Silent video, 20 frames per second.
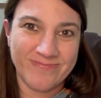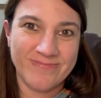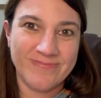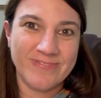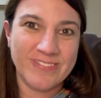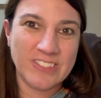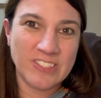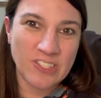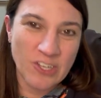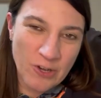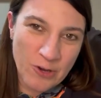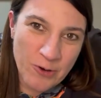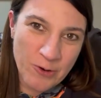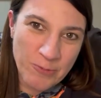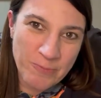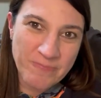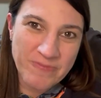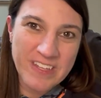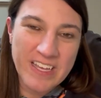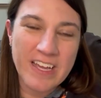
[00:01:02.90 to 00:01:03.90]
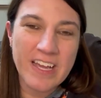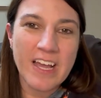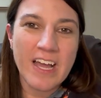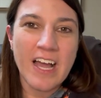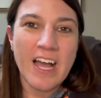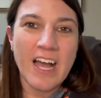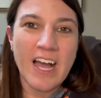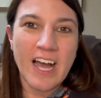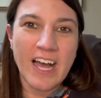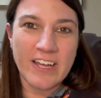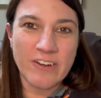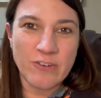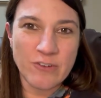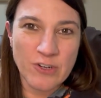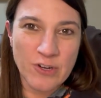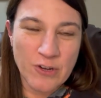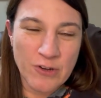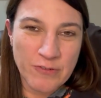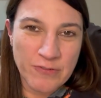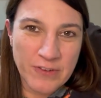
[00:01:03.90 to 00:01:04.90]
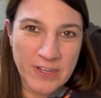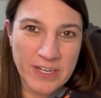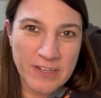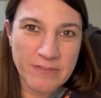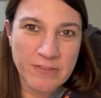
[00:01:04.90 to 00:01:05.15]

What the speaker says: So I don't know if any